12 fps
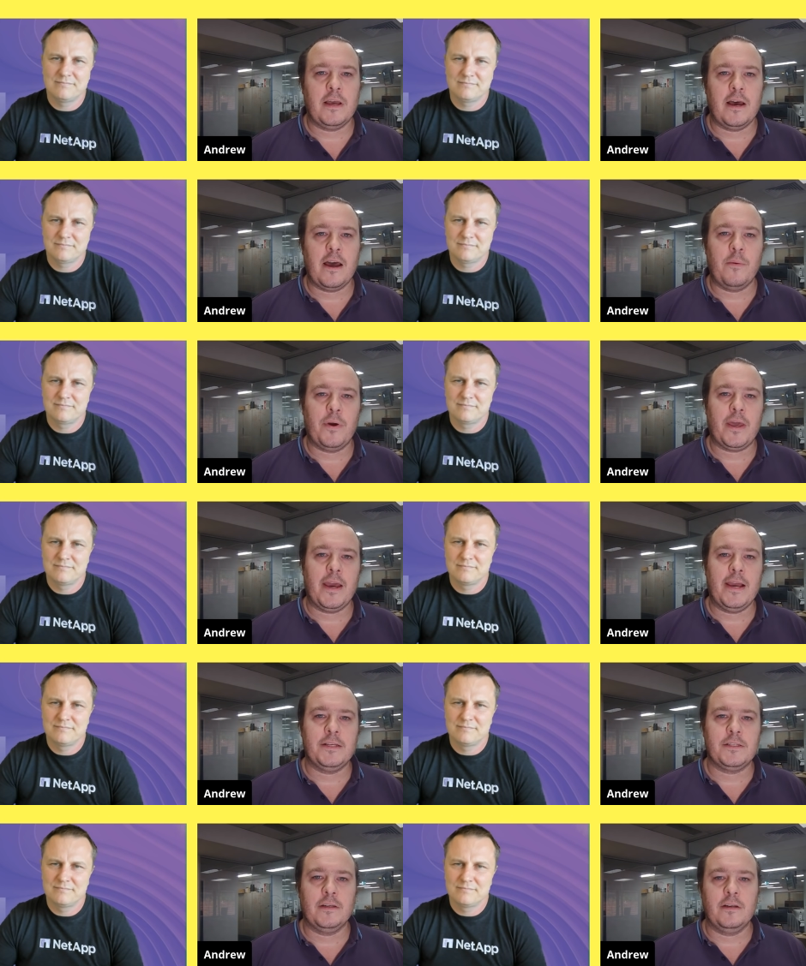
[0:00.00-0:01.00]
Speaker 1: uh, and we're
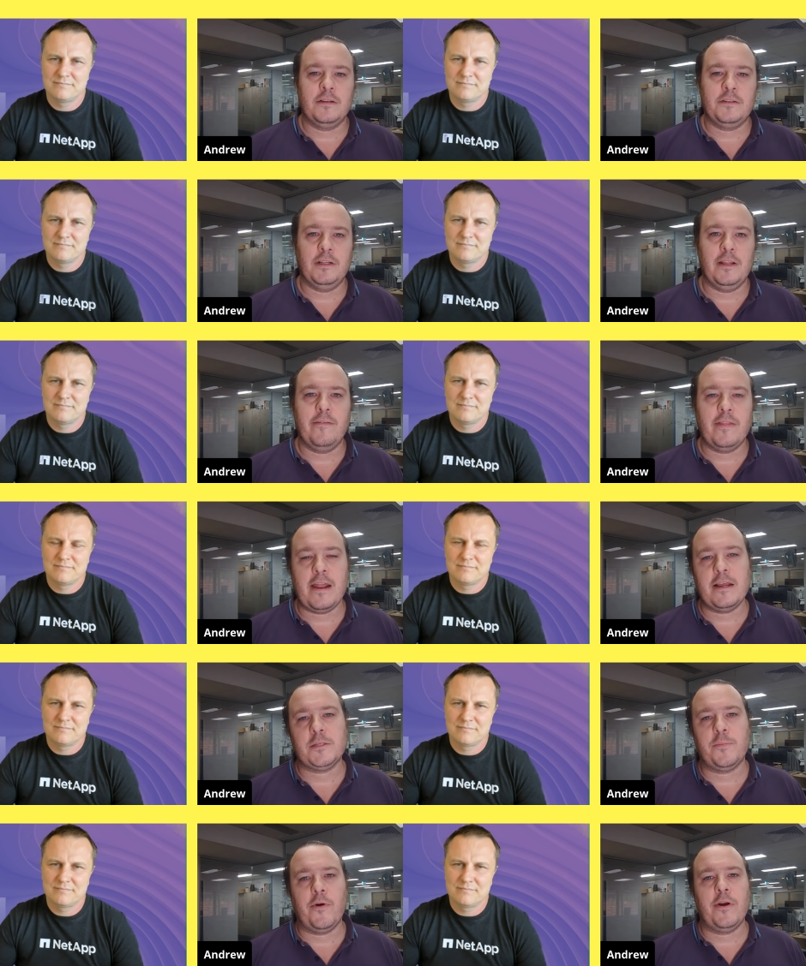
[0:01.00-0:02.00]
keen to deliver that
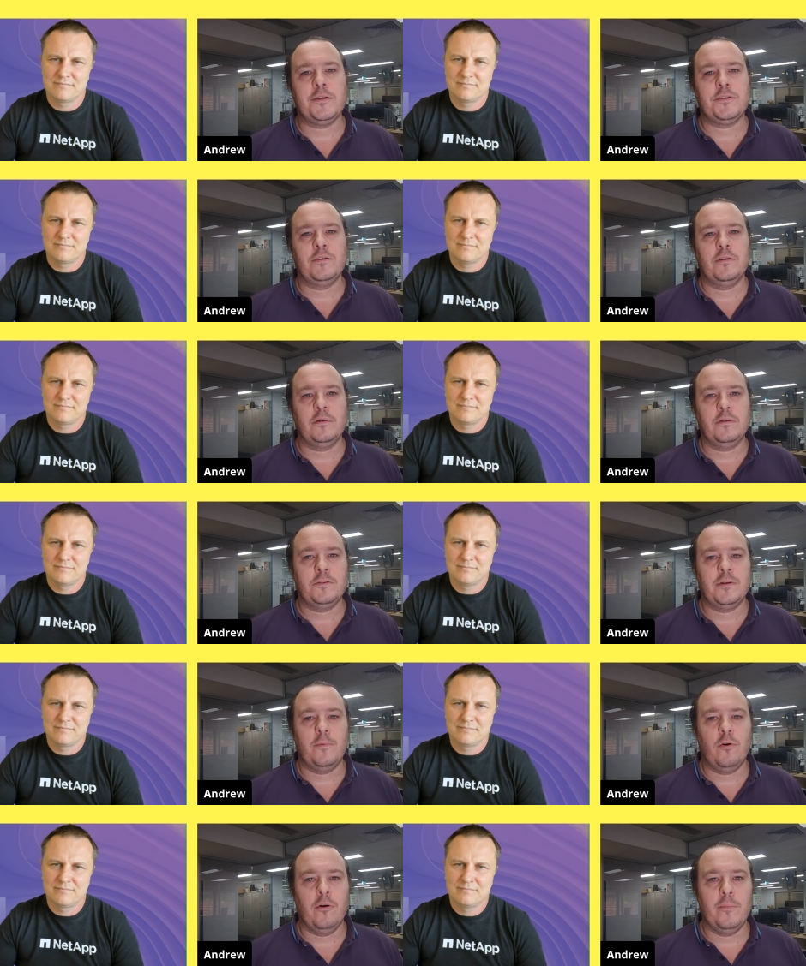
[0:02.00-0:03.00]
experience to, to
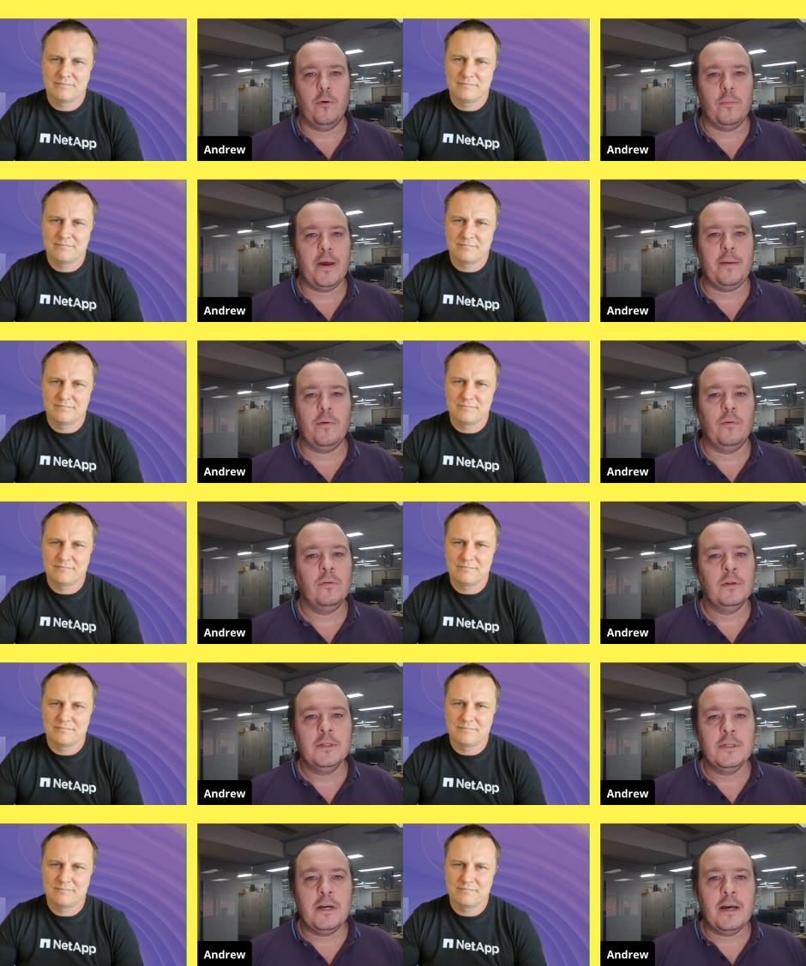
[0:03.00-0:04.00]
more and more people
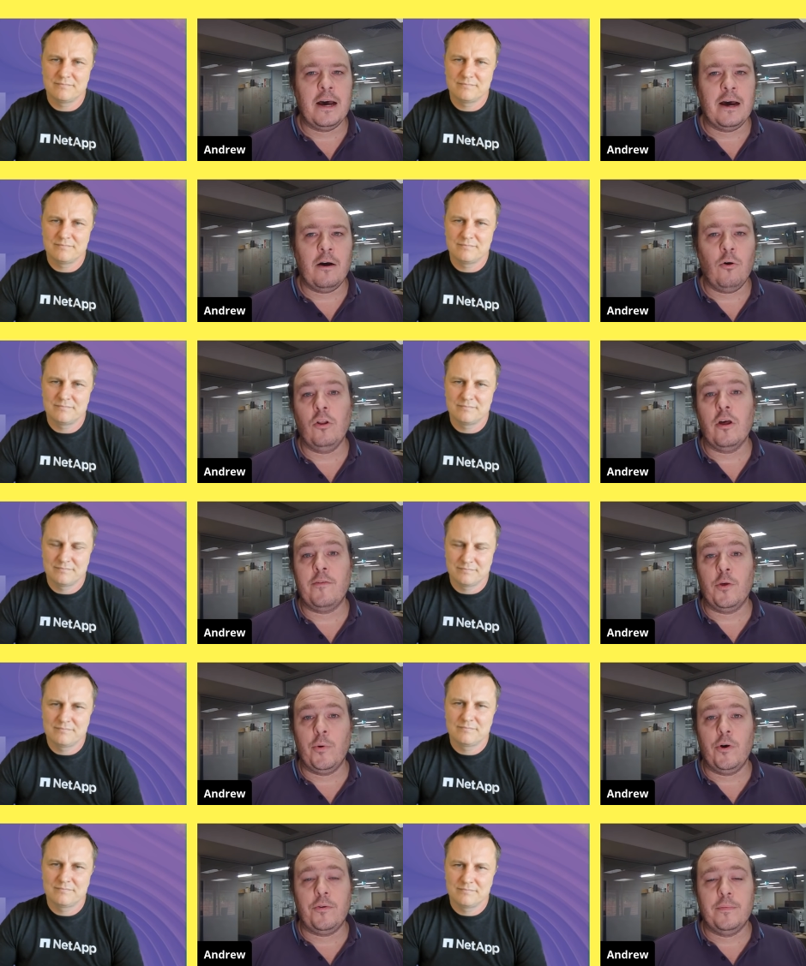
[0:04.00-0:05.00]
all over the
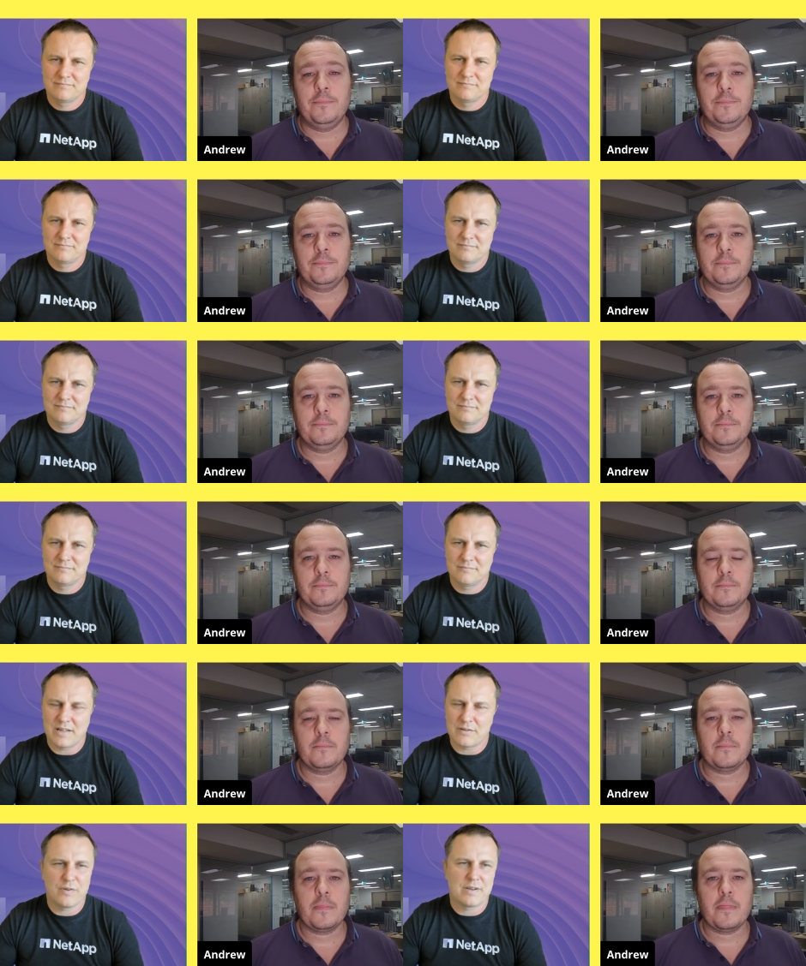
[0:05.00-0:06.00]
world.
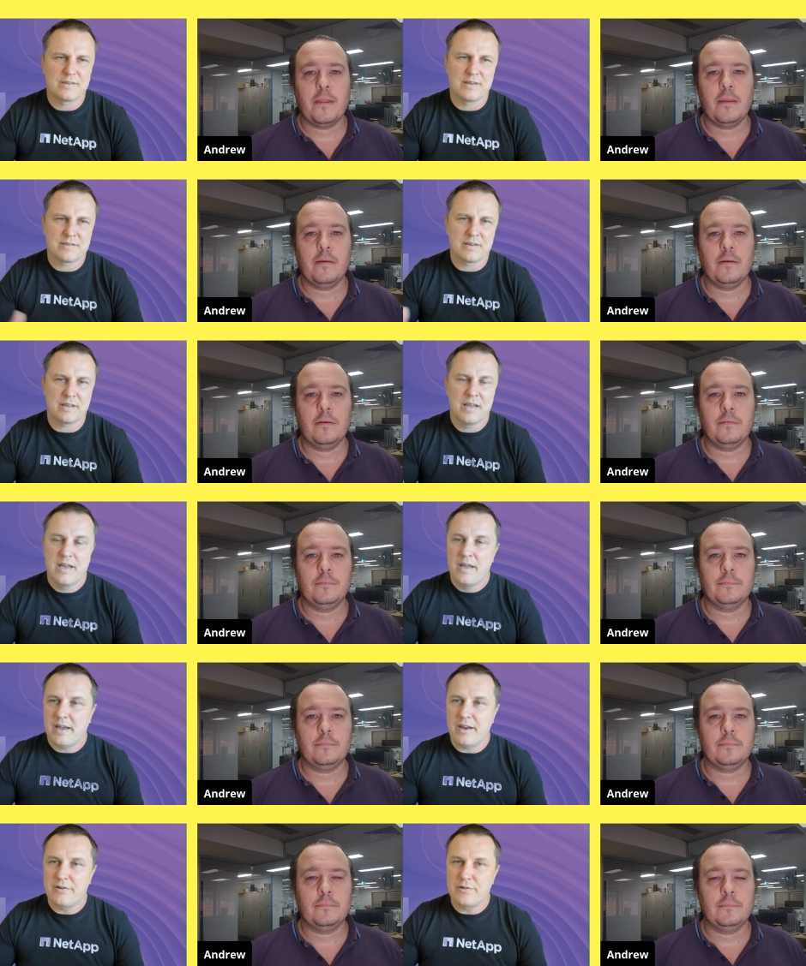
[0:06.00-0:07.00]
Speaker 2: That's fantastic.
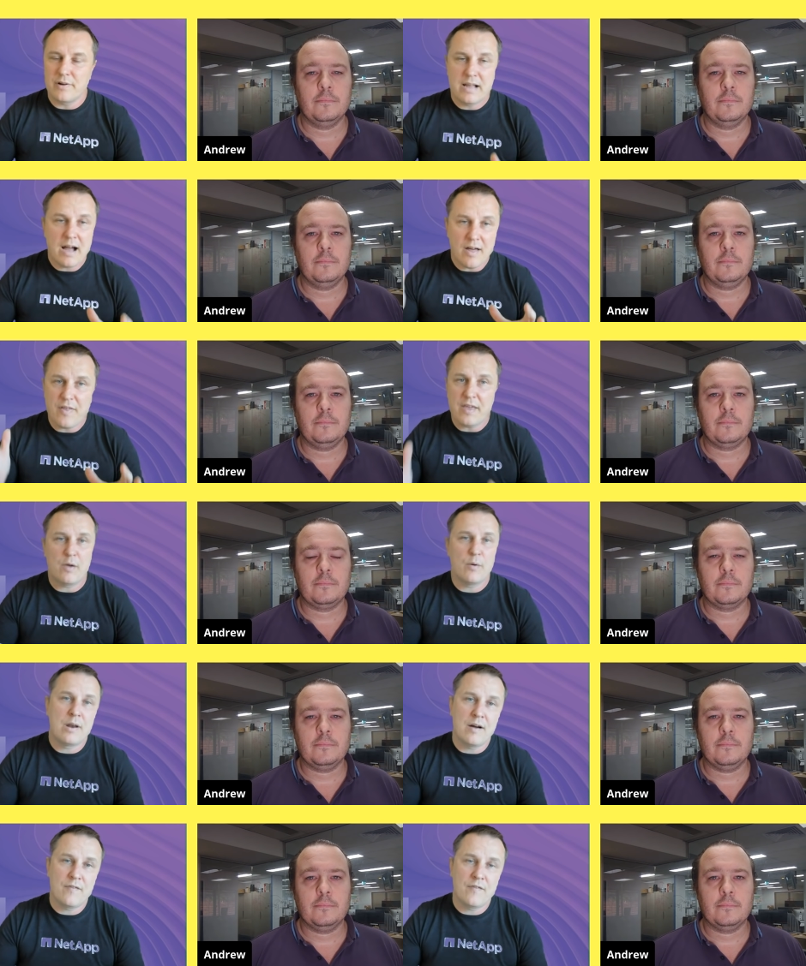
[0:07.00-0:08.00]
Andrew, I can't thank
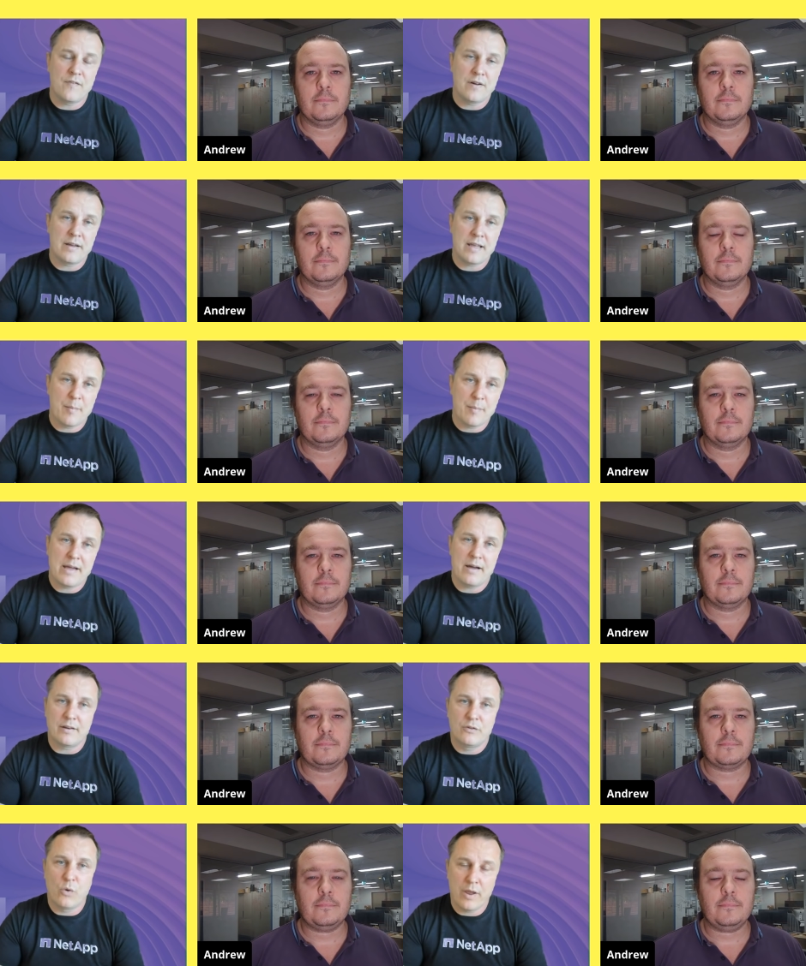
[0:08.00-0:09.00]
you enough for uh, coming
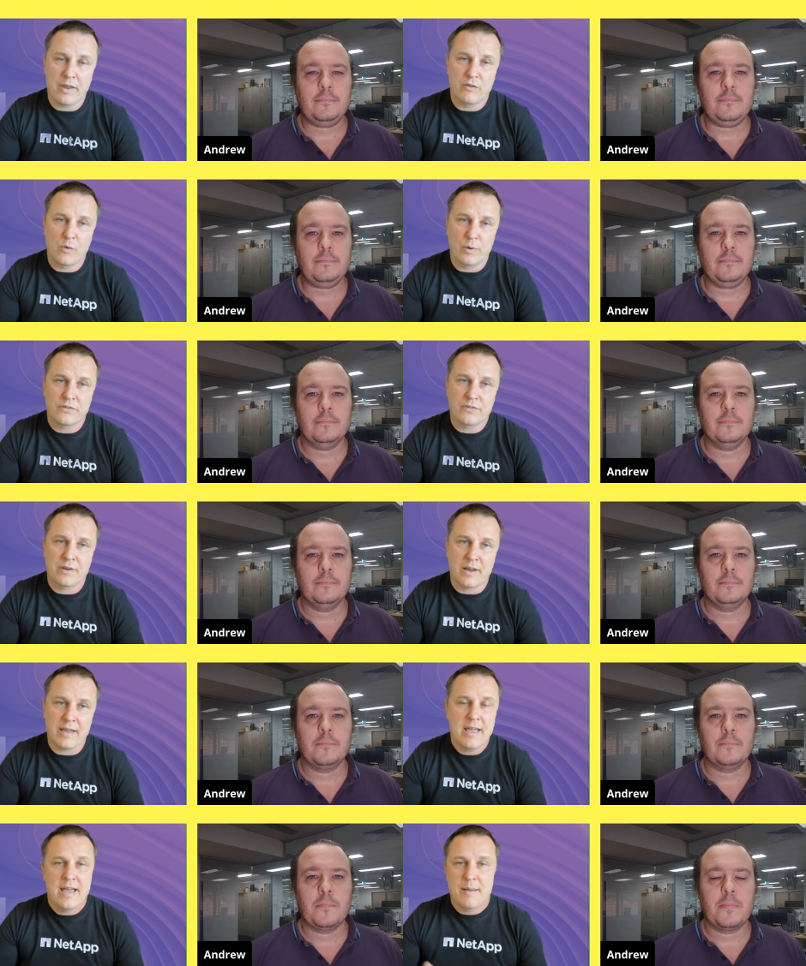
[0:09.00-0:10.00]
out and talking to us
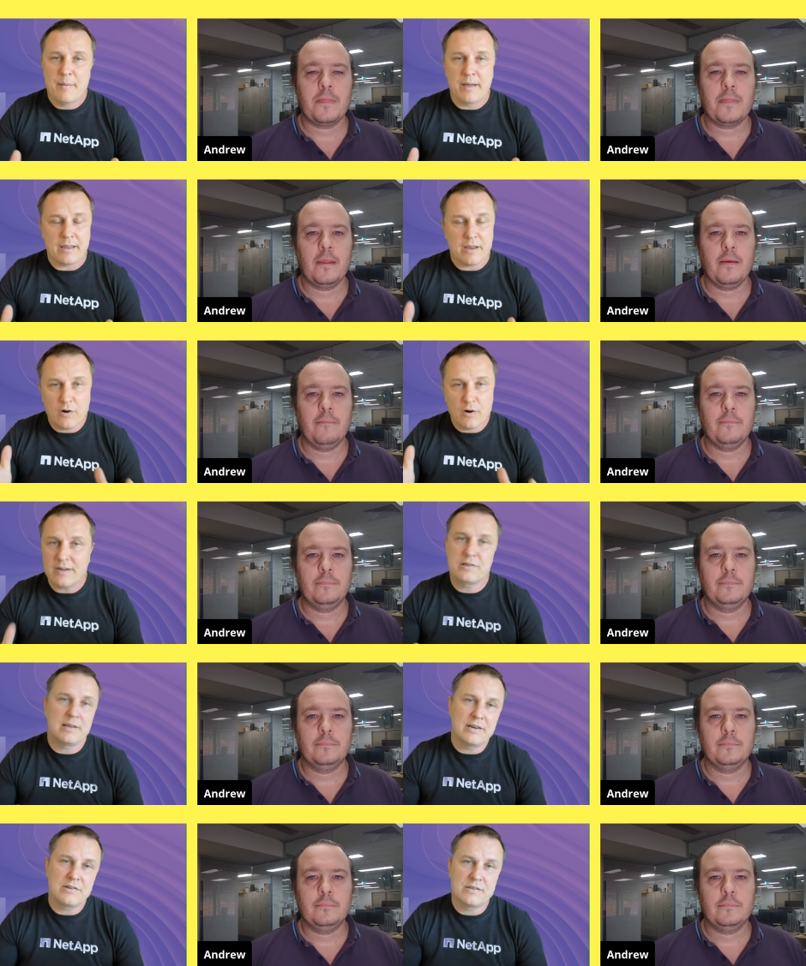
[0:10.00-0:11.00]
today. Mate,
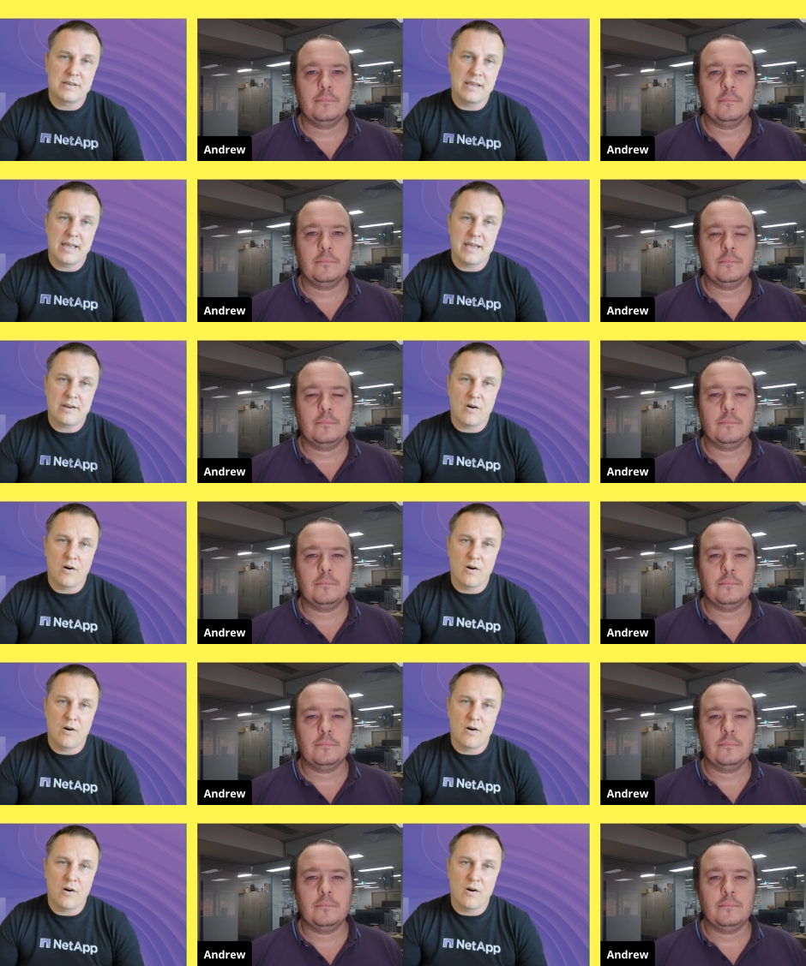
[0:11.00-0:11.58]
congratulations again